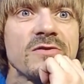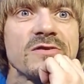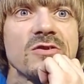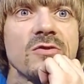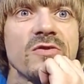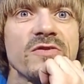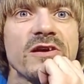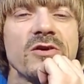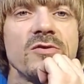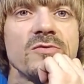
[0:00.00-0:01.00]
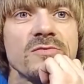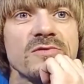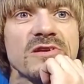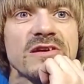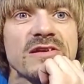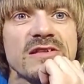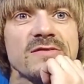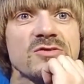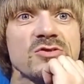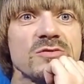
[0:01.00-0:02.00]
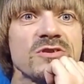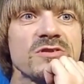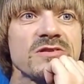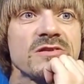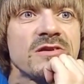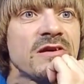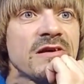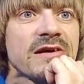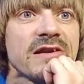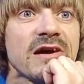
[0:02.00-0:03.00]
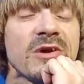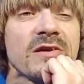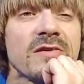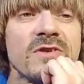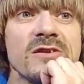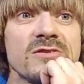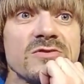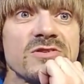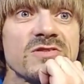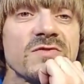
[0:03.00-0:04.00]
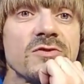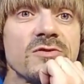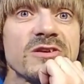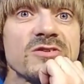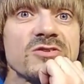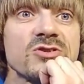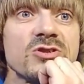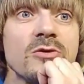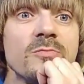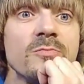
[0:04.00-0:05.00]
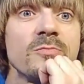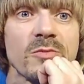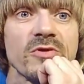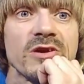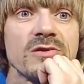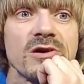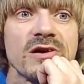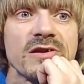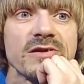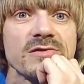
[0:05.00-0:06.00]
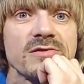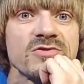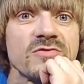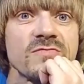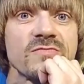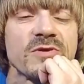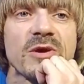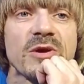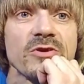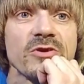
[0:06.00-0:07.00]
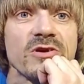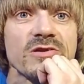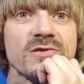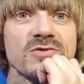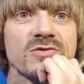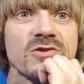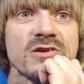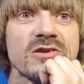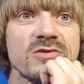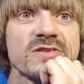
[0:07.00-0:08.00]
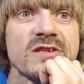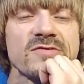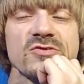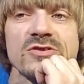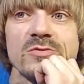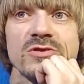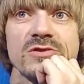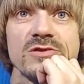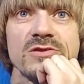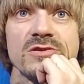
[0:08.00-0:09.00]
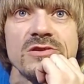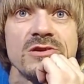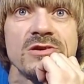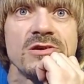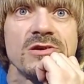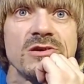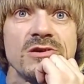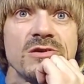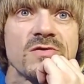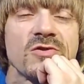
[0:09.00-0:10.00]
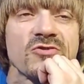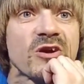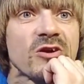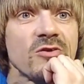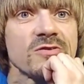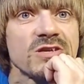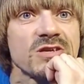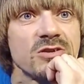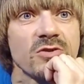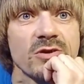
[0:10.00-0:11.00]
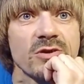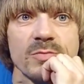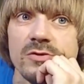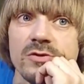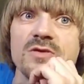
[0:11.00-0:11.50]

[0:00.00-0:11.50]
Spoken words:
is the only thing I own that I can live stream with. I cannot make videos with this phone because there's no memory on it. There's no free memory on it. So all I can do is live stream with it. Of course, my goal is to get a newer computer that